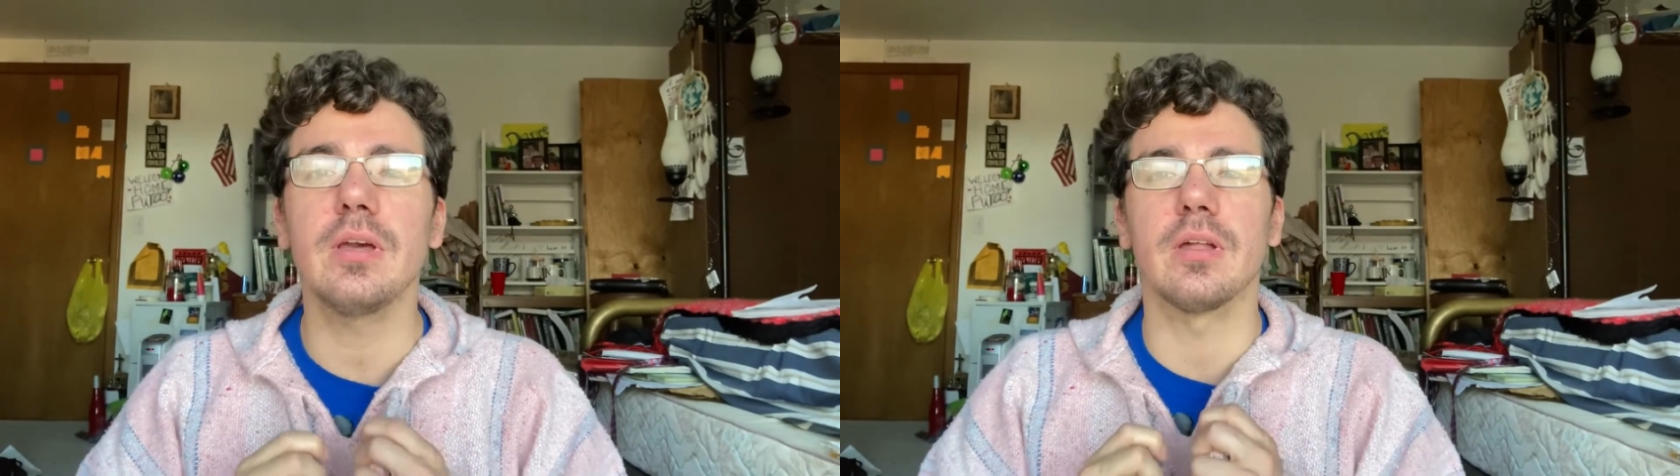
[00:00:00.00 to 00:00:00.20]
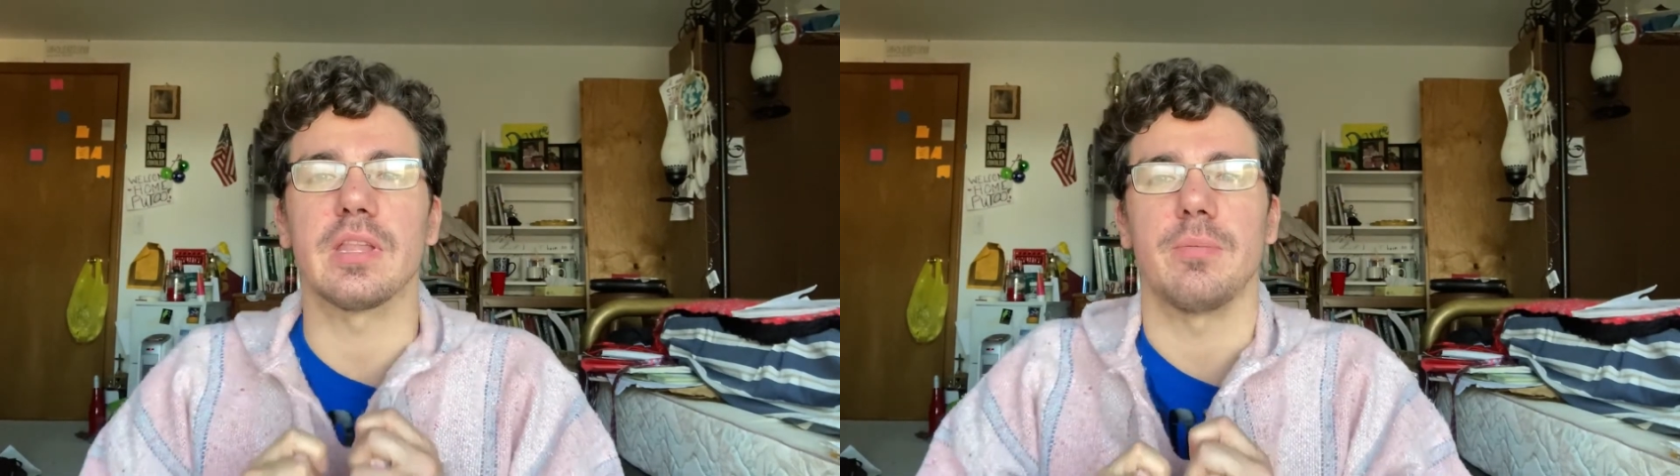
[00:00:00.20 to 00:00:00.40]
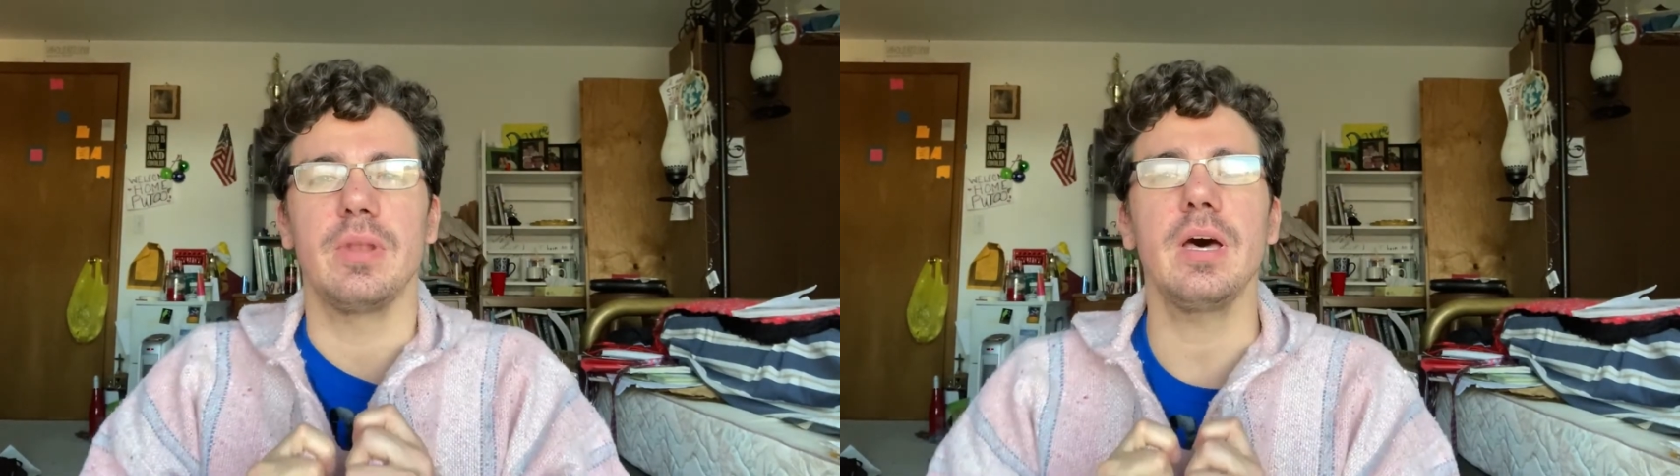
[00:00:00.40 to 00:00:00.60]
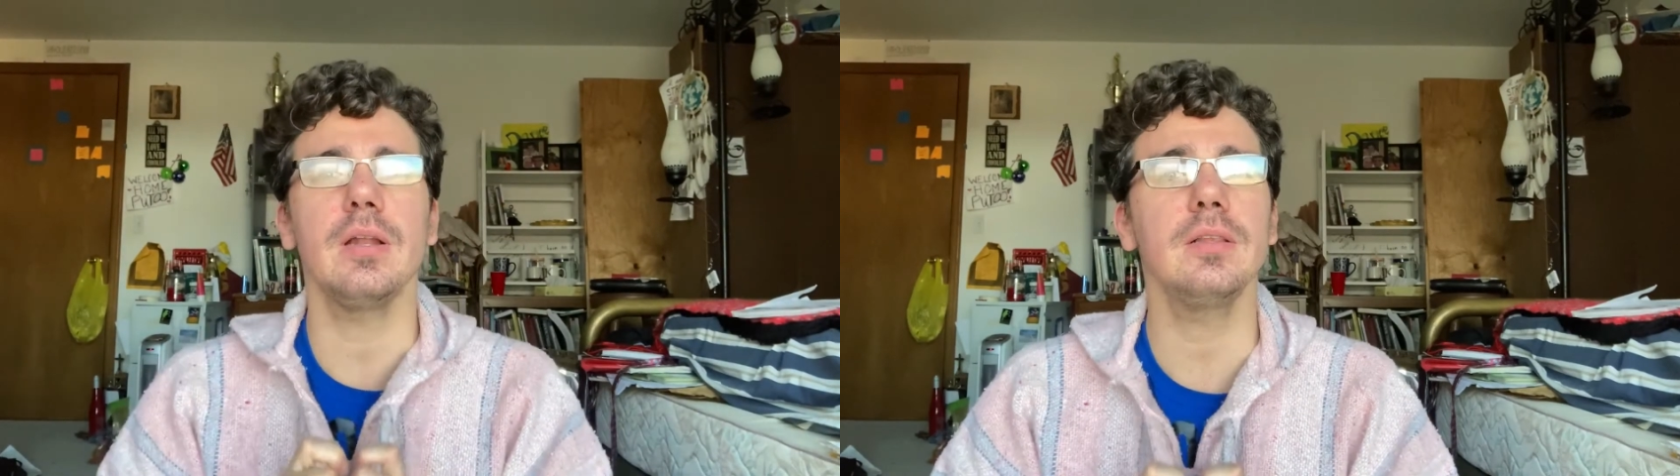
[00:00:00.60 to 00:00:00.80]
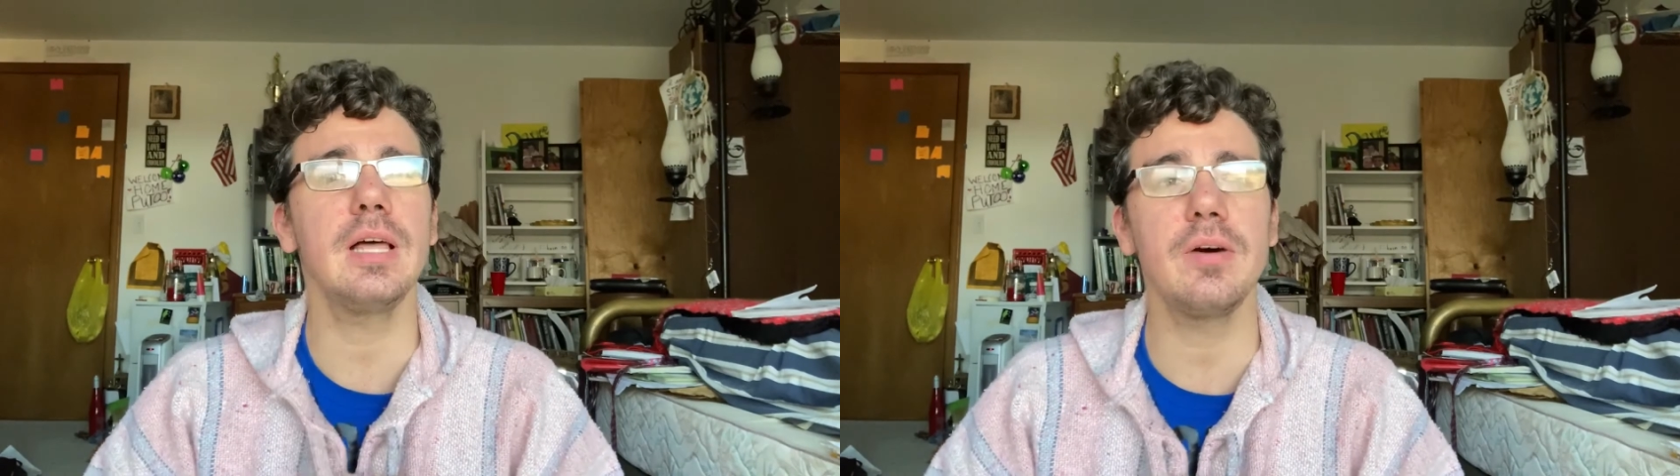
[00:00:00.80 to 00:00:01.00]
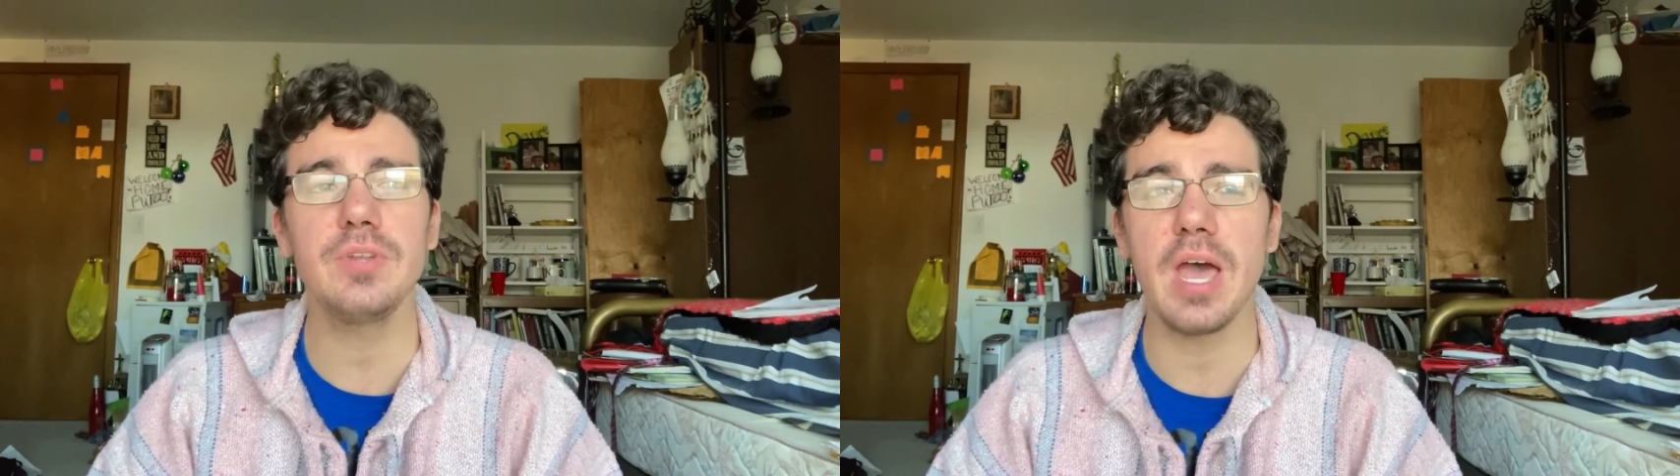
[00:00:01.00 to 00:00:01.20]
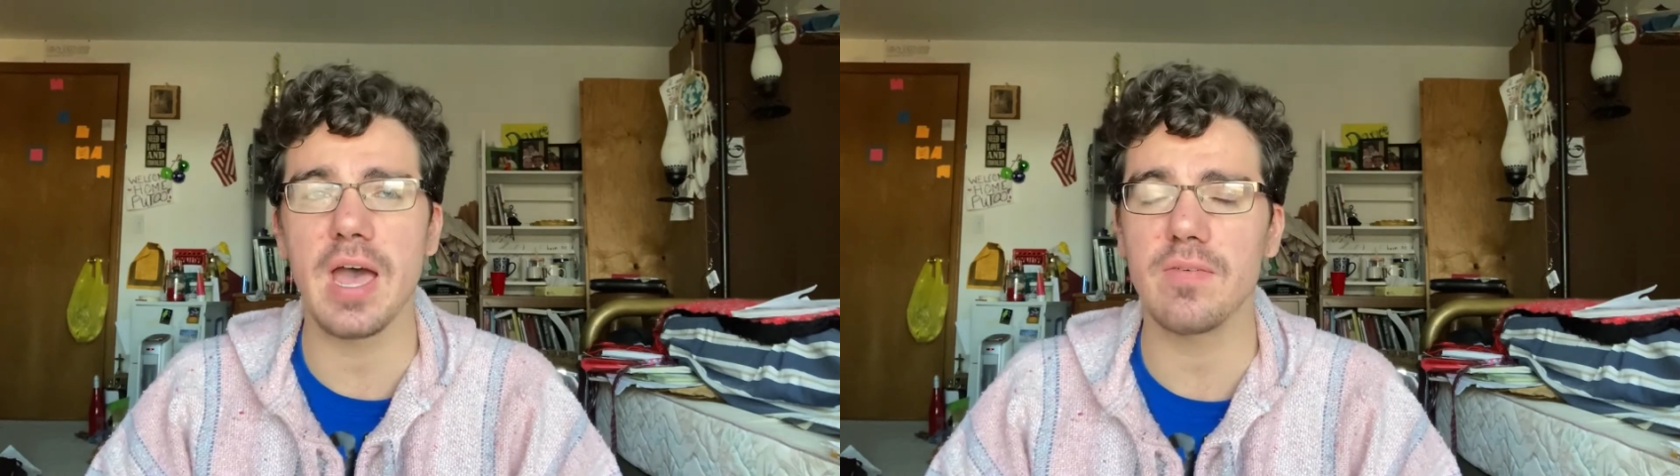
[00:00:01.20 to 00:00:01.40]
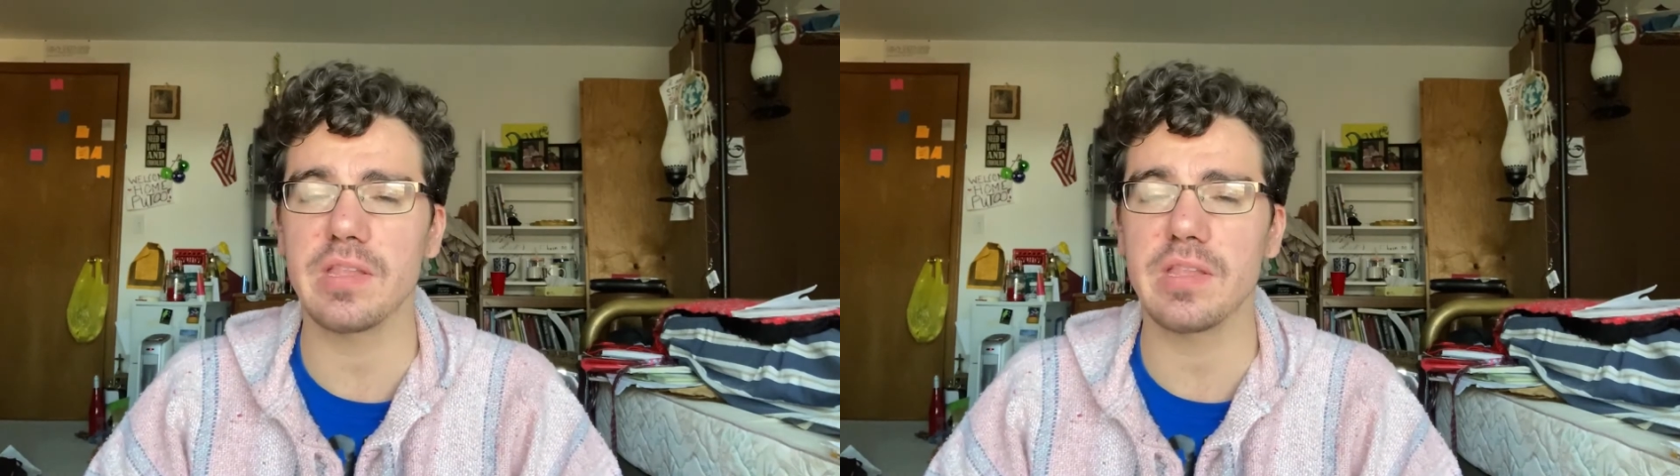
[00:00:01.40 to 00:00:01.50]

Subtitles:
'cause I'm not allowed to have